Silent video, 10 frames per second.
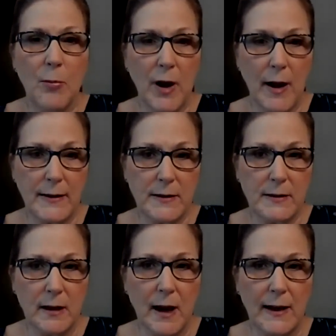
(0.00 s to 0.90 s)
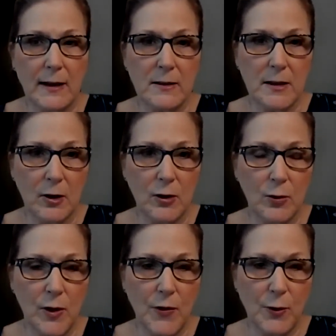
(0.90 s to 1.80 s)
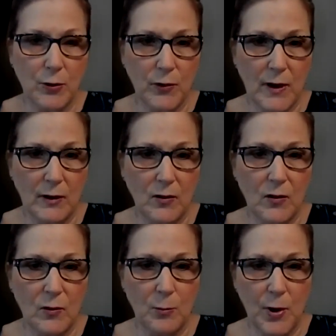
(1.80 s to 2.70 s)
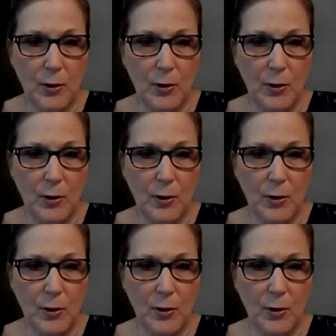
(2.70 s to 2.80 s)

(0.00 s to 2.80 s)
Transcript: But I can tell you that there's six